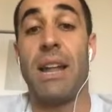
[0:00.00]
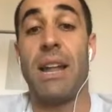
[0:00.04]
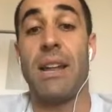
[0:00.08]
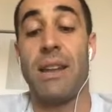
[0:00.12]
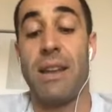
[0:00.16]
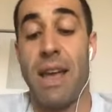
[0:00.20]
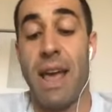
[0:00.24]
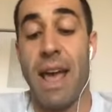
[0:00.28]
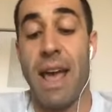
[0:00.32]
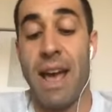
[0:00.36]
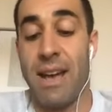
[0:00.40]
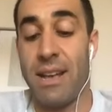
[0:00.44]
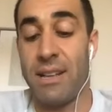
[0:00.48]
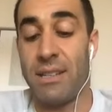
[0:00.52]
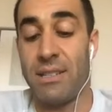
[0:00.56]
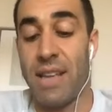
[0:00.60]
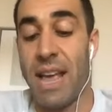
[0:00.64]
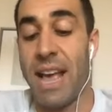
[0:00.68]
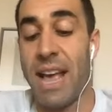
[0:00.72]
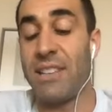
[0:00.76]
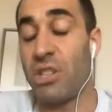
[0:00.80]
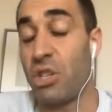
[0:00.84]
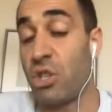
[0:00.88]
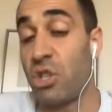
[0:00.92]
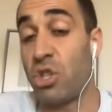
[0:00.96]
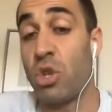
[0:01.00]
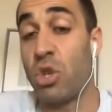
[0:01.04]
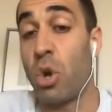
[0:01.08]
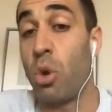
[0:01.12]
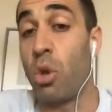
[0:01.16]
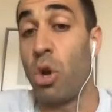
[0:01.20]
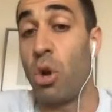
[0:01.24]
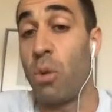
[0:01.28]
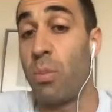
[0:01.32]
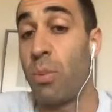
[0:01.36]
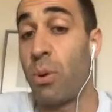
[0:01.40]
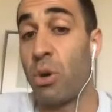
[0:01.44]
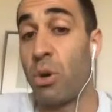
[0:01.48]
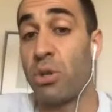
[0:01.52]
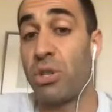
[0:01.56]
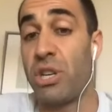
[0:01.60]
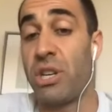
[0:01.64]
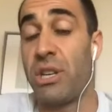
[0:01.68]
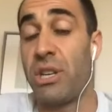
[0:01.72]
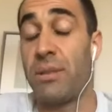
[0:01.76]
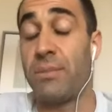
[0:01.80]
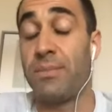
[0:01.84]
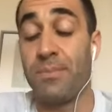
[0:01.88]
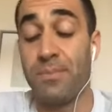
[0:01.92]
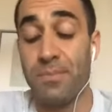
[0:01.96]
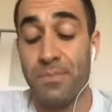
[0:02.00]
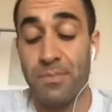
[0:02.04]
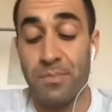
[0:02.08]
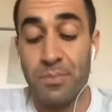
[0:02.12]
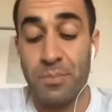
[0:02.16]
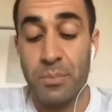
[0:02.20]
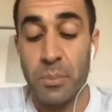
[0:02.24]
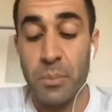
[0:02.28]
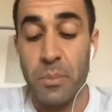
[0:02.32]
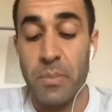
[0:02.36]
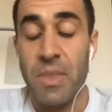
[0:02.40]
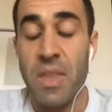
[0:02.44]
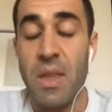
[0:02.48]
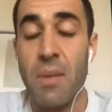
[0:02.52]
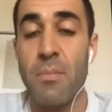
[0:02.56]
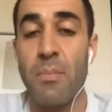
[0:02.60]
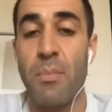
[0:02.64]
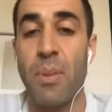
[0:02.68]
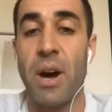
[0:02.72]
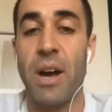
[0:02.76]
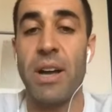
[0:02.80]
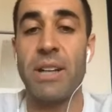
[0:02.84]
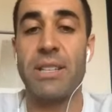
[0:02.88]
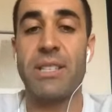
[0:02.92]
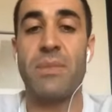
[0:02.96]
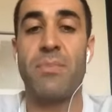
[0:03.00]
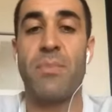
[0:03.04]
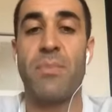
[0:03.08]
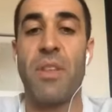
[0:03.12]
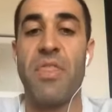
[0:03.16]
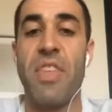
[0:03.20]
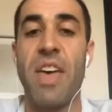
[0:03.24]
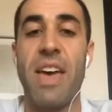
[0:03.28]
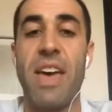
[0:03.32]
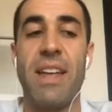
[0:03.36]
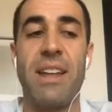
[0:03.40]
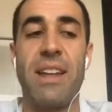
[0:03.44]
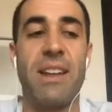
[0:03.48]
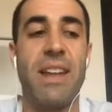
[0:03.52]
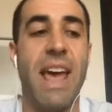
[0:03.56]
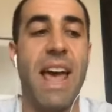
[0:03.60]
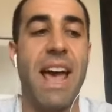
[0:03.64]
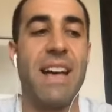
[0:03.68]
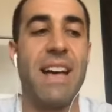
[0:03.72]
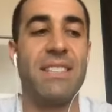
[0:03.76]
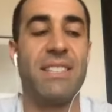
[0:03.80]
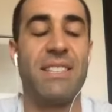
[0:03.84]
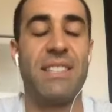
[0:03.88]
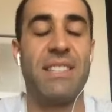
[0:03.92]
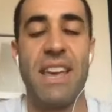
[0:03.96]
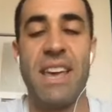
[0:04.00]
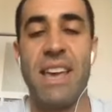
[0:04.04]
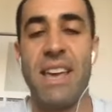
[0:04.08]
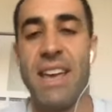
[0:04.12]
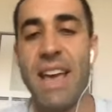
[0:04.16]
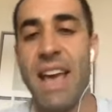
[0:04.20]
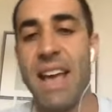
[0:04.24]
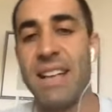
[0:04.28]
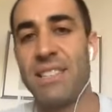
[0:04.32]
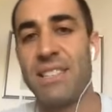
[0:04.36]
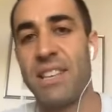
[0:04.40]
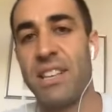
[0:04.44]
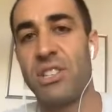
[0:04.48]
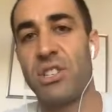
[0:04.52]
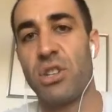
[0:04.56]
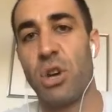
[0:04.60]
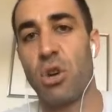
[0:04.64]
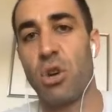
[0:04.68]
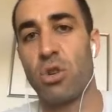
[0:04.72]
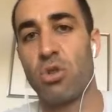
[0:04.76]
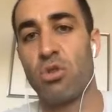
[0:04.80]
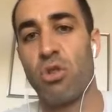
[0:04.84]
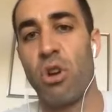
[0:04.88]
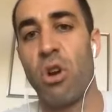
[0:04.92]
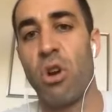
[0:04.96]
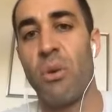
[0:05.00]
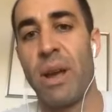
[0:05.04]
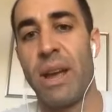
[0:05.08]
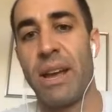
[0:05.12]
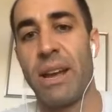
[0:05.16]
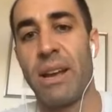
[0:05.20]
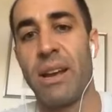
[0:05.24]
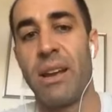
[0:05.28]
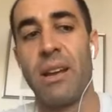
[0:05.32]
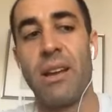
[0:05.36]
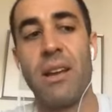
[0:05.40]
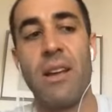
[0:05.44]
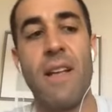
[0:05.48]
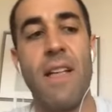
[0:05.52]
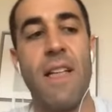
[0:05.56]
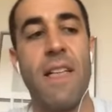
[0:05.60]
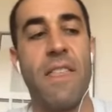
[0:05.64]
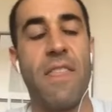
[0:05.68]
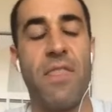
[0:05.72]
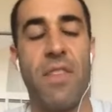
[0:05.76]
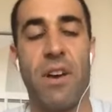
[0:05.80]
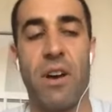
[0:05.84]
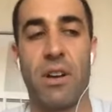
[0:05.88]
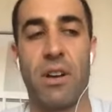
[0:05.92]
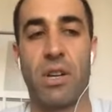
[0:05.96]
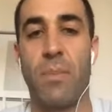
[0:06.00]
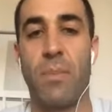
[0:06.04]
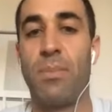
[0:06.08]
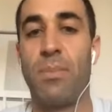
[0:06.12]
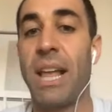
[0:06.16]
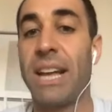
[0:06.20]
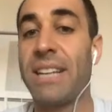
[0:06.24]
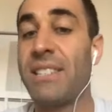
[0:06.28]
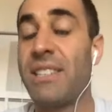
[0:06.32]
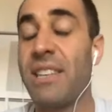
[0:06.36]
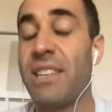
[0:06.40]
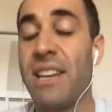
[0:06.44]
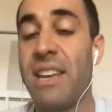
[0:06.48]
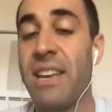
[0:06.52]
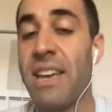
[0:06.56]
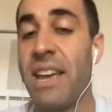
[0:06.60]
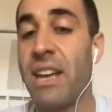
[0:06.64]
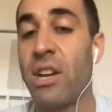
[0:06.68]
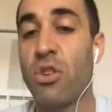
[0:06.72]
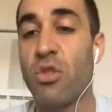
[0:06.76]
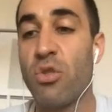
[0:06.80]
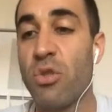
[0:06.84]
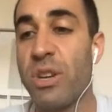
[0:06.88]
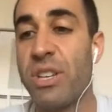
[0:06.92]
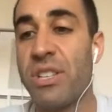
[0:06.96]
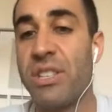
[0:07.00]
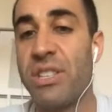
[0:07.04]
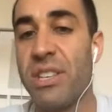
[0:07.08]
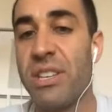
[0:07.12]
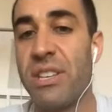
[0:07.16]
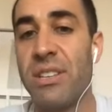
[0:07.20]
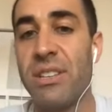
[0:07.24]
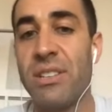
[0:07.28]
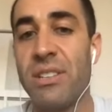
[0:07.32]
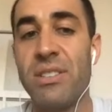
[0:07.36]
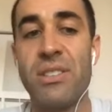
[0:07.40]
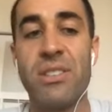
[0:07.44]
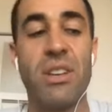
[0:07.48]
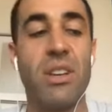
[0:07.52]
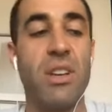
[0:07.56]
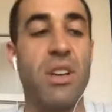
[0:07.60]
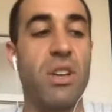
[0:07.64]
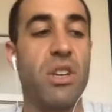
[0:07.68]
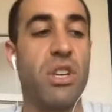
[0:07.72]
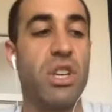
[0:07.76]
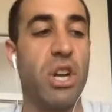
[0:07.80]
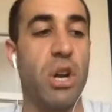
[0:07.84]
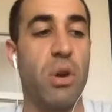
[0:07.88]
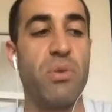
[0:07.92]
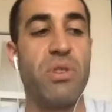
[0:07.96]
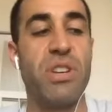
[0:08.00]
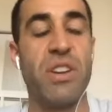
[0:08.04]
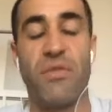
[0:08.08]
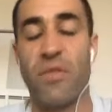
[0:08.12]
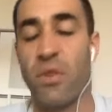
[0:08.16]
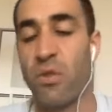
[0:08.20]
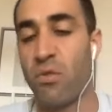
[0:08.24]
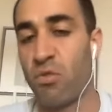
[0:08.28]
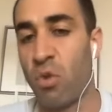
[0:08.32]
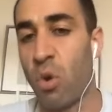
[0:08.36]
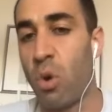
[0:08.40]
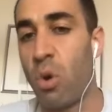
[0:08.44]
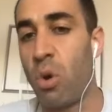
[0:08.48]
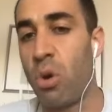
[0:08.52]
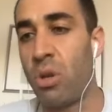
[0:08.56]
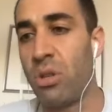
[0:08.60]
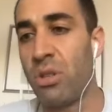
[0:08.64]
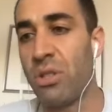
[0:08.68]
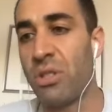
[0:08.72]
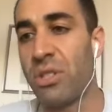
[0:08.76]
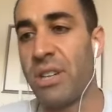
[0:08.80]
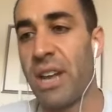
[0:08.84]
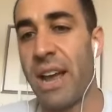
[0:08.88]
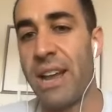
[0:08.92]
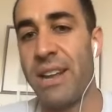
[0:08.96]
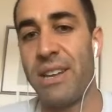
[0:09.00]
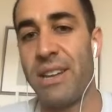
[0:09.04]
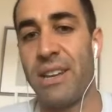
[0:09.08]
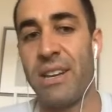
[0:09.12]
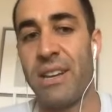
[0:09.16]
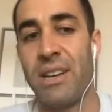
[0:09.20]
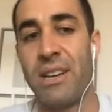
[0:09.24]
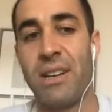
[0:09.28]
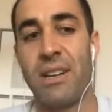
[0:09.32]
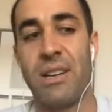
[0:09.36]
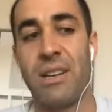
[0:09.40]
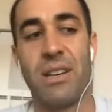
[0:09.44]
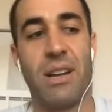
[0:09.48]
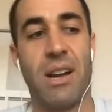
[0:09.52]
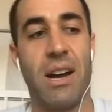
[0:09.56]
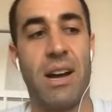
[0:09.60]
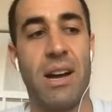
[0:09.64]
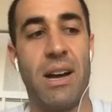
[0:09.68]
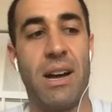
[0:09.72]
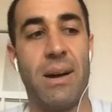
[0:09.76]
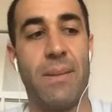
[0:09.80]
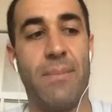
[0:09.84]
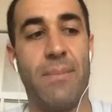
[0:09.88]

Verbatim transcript: as as a solo person but but then as they as they start growing the complexity increases you know different roles kind of um,